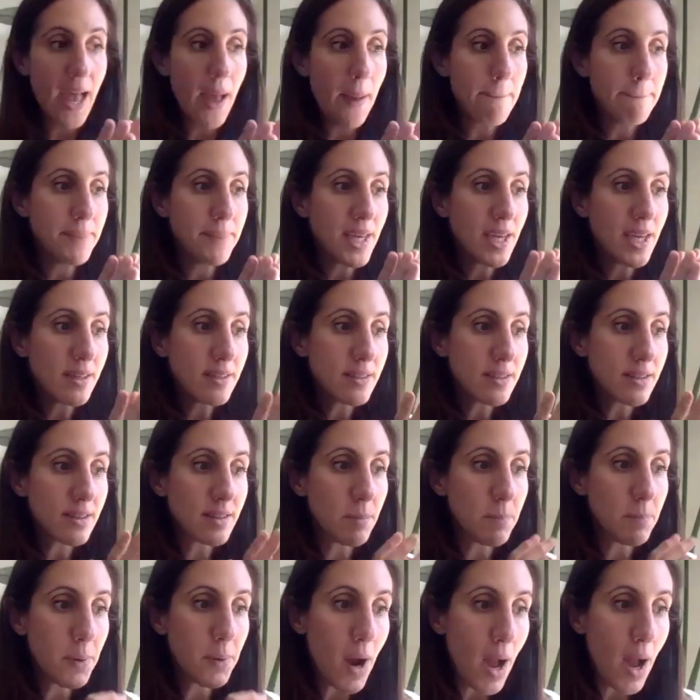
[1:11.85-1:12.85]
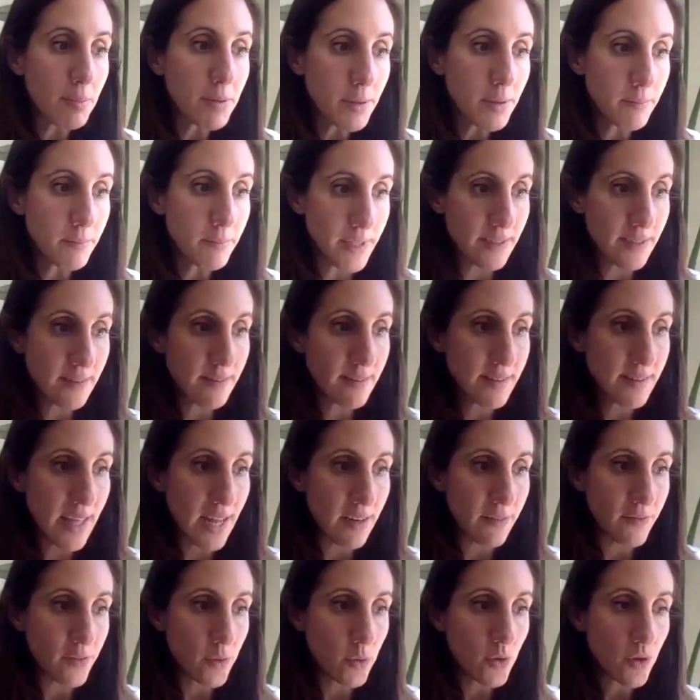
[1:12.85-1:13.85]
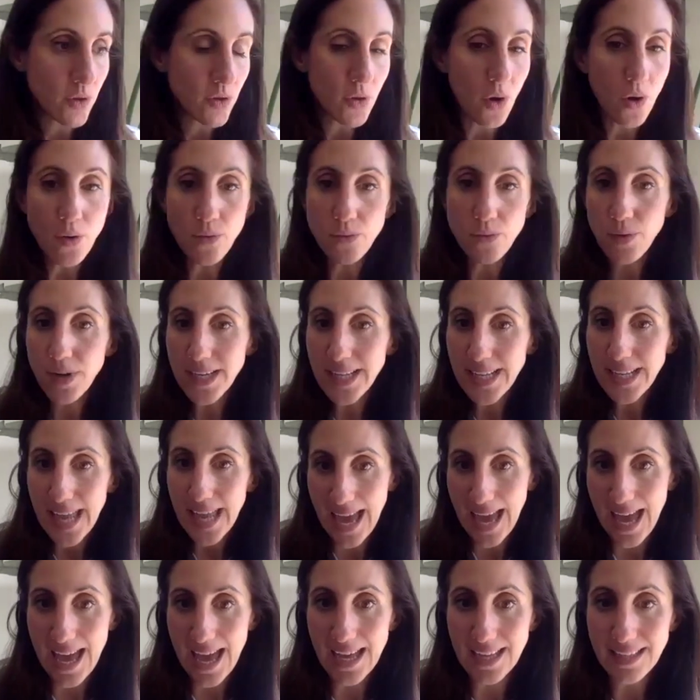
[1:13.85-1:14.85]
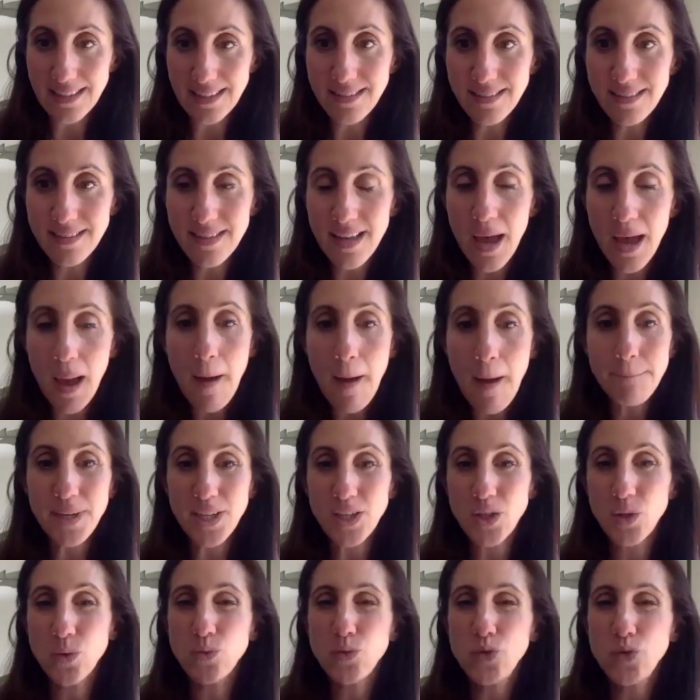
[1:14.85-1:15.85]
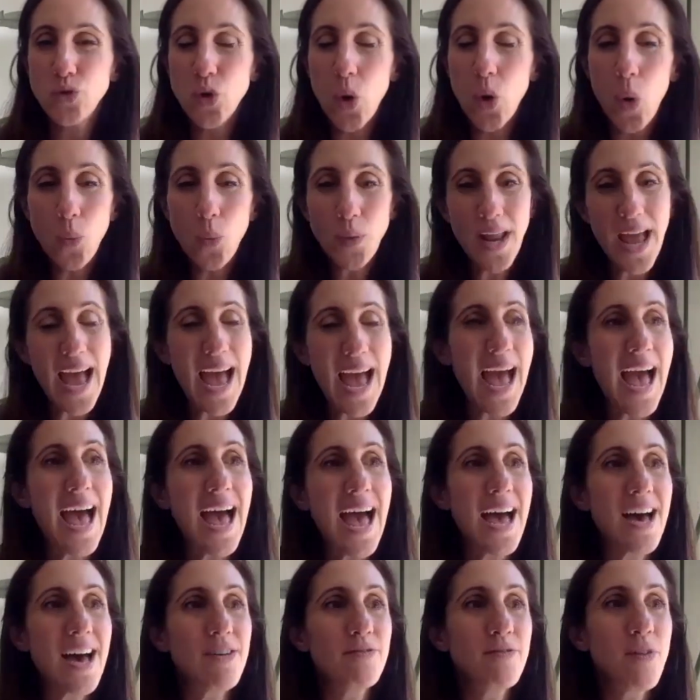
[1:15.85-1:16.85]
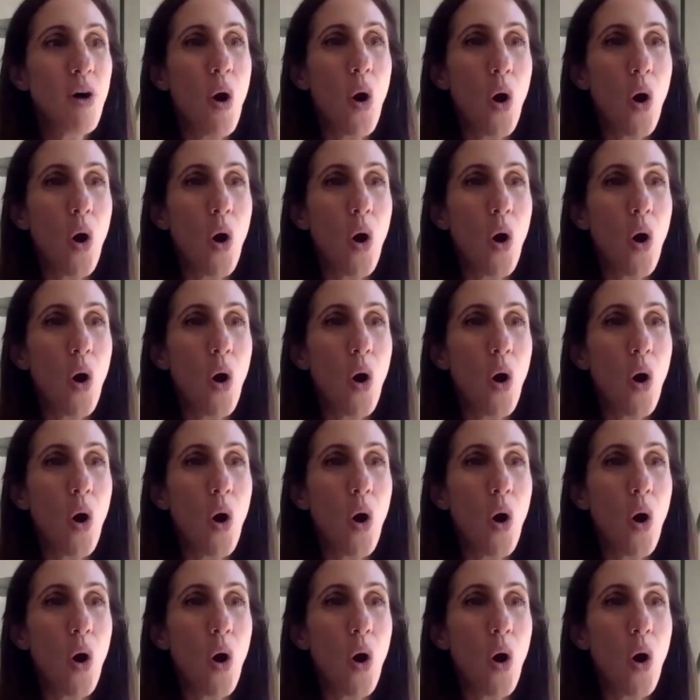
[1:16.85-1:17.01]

Because the problem is that if you start running ads, but you don't have